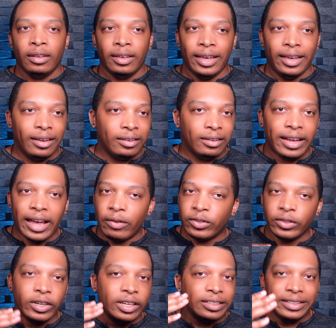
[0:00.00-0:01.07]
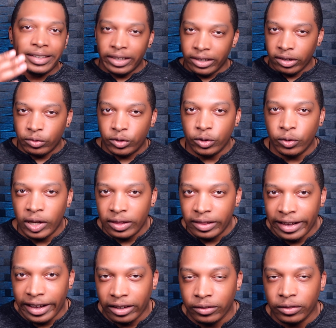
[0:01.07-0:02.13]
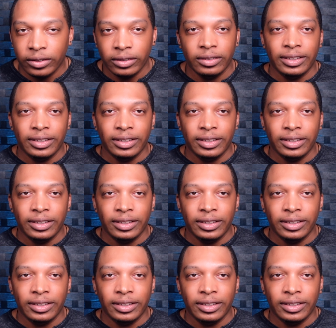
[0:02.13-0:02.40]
And after a year of doing that,